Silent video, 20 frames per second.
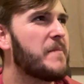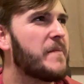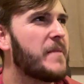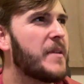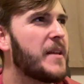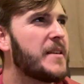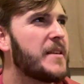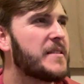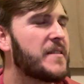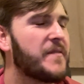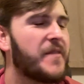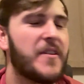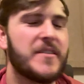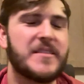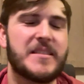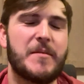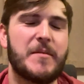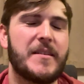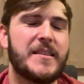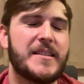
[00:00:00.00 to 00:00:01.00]
it's the first
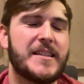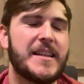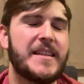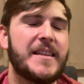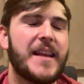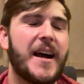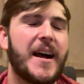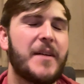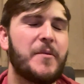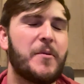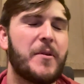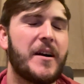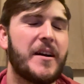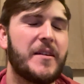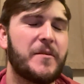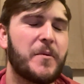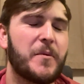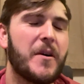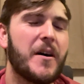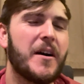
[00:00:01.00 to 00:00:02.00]
time I'd seen that word
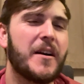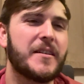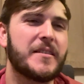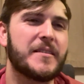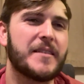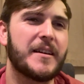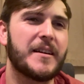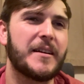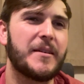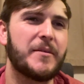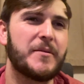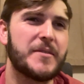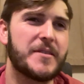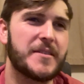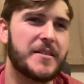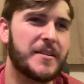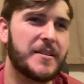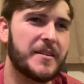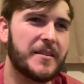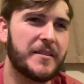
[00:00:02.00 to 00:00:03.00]
work, that it was
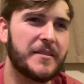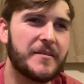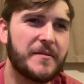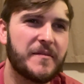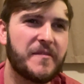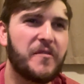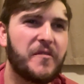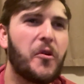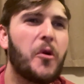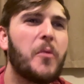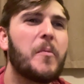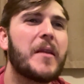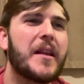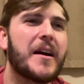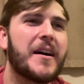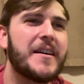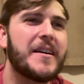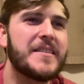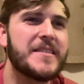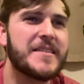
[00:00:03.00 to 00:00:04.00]
a
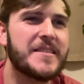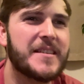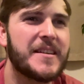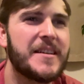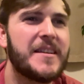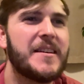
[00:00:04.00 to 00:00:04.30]
formalized